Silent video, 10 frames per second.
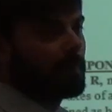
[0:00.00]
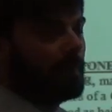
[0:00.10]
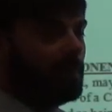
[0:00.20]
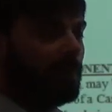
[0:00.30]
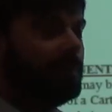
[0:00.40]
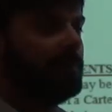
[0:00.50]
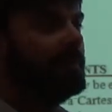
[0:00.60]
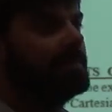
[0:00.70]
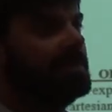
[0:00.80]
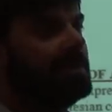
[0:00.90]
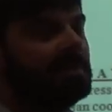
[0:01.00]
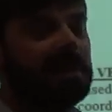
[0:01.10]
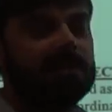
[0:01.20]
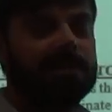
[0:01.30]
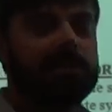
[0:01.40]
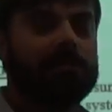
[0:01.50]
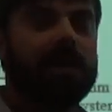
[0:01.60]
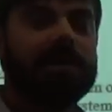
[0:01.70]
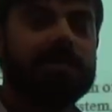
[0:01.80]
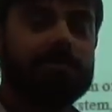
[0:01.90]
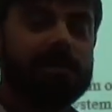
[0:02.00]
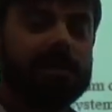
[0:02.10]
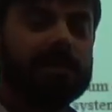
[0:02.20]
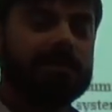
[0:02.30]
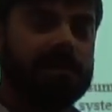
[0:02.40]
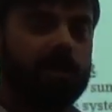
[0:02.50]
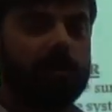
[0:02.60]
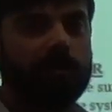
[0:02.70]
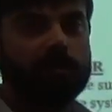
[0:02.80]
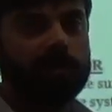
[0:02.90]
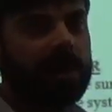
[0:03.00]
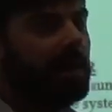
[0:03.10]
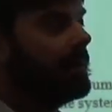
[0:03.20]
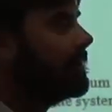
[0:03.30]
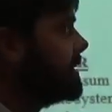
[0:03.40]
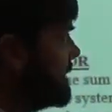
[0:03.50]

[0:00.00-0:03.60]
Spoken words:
the one function that stands out in mind to me is the O over A, which